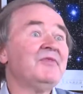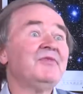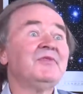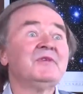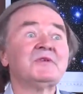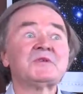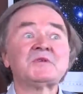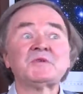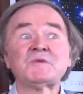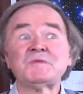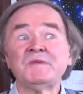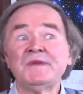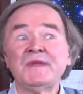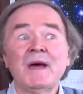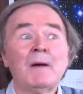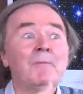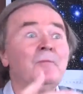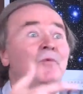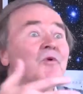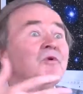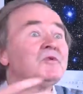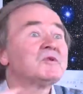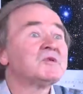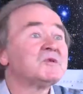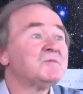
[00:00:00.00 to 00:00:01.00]
the
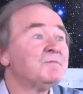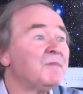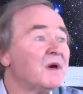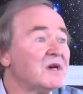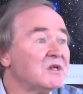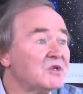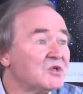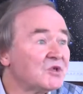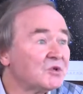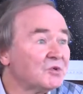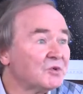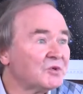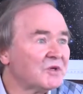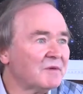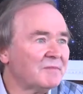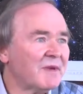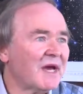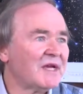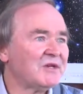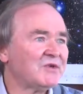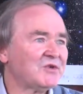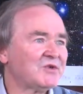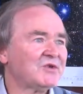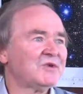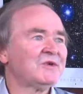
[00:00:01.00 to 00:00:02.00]
number of spatial
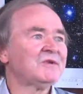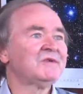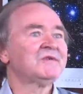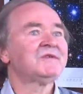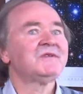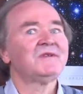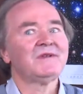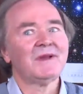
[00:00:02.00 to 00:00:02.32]
dimensions,